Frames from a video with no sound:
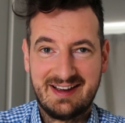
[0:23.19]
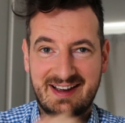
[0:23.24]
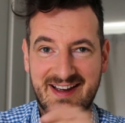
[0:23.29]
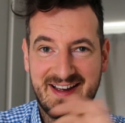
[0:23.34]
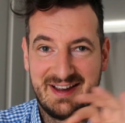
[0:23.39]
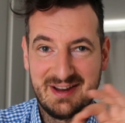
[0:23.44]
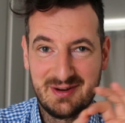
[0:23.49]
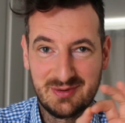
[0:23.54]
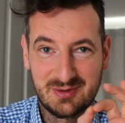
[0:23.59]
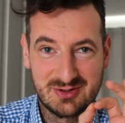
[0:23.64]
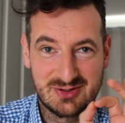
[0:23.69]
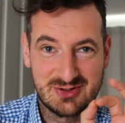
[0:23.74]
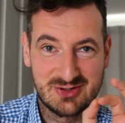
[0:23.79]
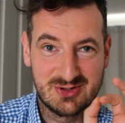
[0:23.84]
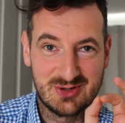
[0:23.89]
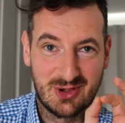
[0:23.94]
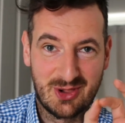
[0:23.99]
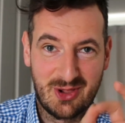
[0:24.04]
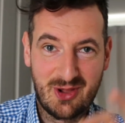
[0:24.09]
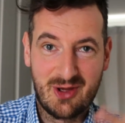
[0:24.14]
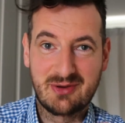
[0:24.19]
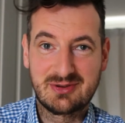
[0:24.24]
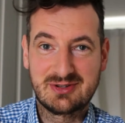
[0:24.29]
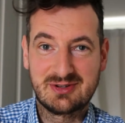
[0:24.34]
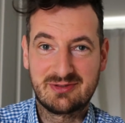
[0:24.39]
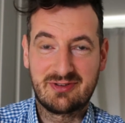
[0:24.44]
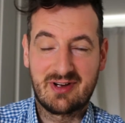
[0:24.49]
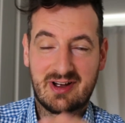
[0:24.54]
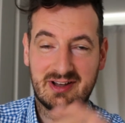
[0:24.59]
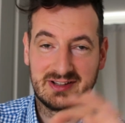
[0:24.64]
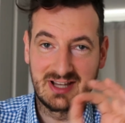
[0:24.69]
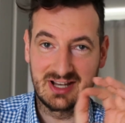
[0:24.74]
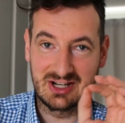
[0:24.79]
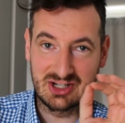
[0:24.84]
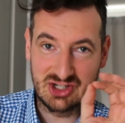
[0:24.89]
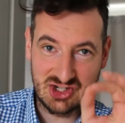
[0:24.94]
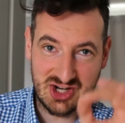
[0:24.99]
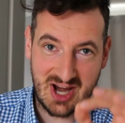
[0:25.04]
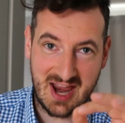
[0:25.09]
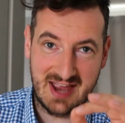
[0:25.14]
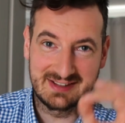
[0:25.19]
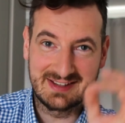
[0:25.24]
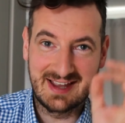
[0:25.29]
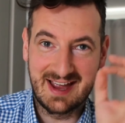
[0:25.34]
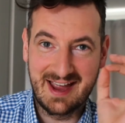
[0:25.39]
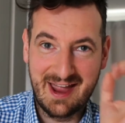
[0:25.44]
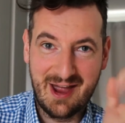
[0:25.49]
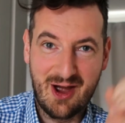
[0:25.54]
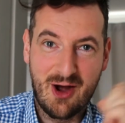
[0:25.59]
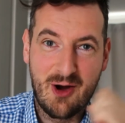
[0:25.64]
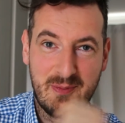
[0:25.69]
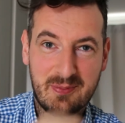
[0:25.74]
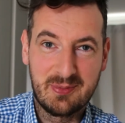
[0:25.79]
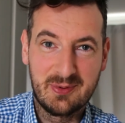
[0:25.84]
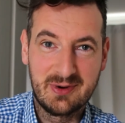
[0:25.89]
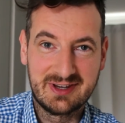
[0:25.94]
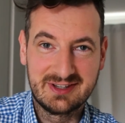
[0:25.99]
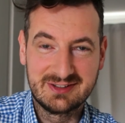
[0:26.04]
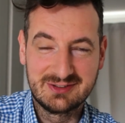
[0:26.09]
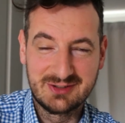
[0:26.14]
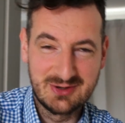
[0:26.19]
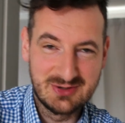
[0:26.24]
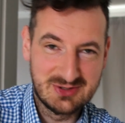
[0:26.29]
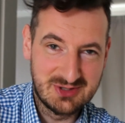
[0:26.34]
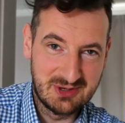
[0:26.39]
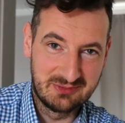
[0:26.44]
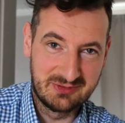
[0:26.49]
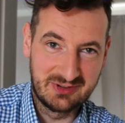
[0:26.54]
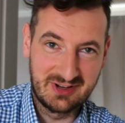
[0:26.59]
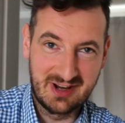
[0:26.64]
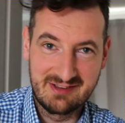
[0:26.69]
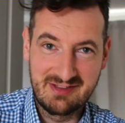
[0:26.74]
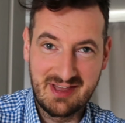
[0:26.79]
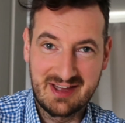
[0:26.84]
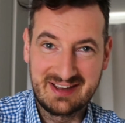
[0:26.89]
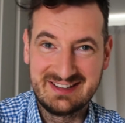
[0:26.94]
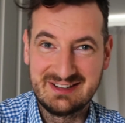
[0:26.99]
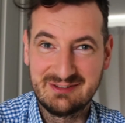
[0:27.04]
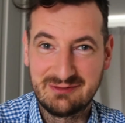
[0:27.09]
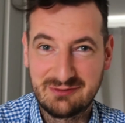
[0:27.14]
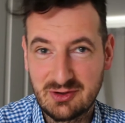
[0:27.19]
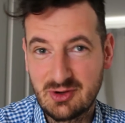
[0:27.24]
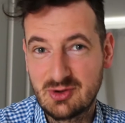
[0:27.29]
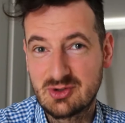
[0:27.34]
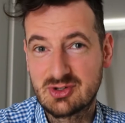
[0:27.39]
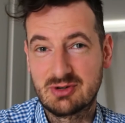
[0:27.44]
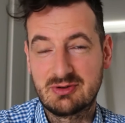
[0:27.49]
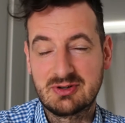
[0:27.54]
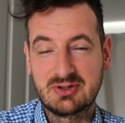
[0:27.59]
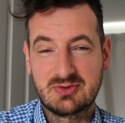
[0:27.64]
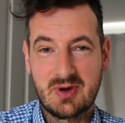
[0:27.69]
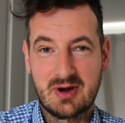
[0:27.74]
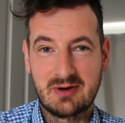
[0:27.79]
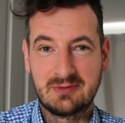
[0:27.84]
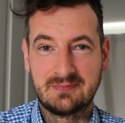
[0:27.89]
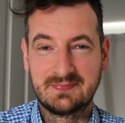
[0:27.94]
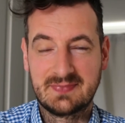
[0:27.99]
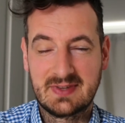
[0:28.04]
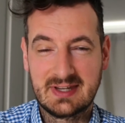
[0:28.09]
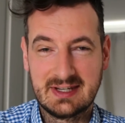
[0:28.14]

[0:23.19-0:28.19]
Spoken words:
It was loads of fun. Chad, I hope we can do something like that in the future as well.